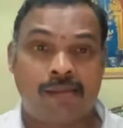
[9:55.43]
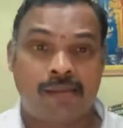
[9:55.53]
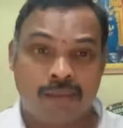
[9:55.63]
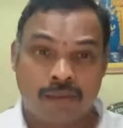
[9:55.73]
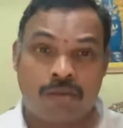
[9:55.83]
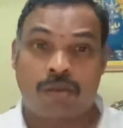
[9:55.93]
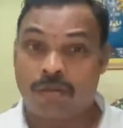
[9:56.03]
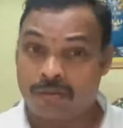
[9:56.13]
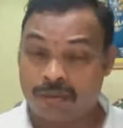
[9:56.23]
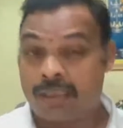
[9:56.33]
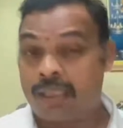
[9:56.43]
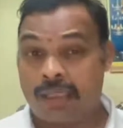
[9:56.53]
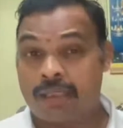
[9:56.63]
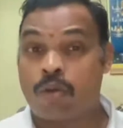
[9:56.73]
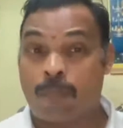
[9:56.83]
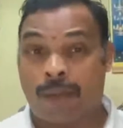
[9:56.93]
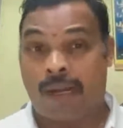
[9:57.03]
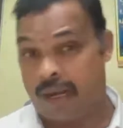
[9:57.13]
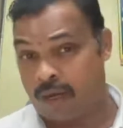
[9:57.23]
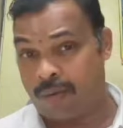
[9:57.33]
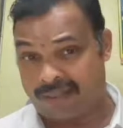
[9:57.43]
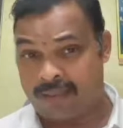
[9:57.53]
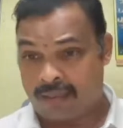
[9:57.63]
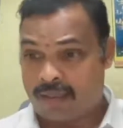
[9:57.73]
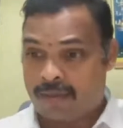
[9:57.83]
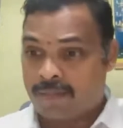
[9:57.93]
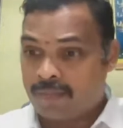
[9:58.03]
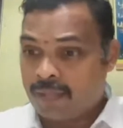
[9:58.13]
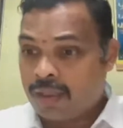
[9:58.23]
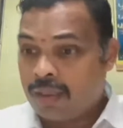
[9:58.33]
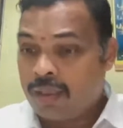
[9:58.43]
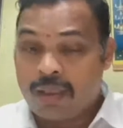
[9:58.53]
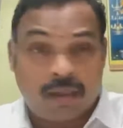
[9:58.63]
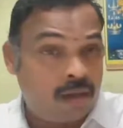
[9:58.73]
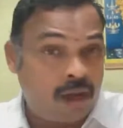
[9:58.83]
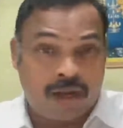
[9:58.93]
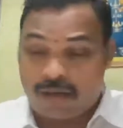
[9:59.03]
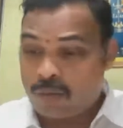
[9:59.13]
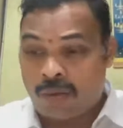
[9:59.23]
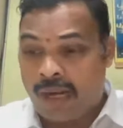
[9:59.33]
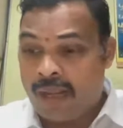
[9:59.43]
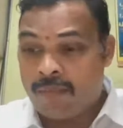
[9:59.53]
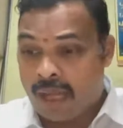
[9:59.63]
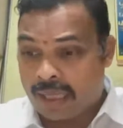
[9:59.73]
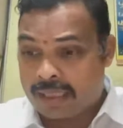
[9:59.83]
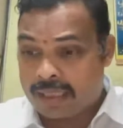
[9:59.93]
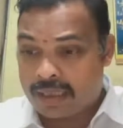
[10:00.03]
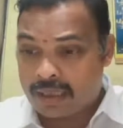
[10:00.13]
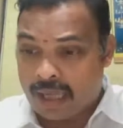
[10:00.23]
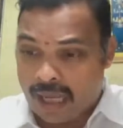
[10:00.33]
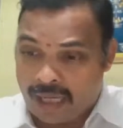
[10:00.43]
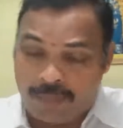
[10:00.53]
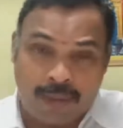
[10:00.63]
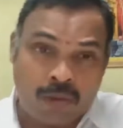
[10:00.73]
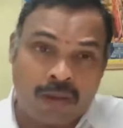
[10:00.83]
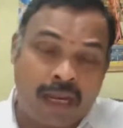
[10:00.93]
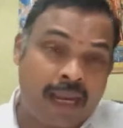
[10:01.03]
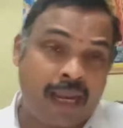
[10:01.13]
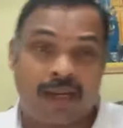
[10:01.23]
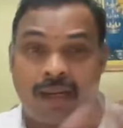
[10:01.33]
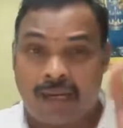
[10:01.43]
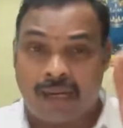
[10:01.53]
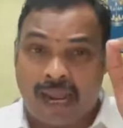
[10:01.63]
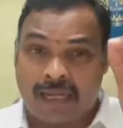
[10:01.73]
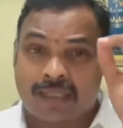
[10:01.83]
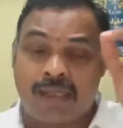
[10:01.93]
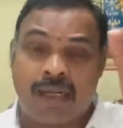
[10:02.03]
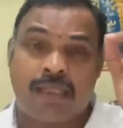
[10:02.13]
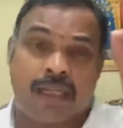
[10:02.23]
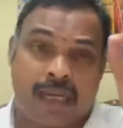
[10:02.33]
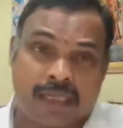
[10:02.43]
So third is open-ended questions, not only marks. I repeat again, national education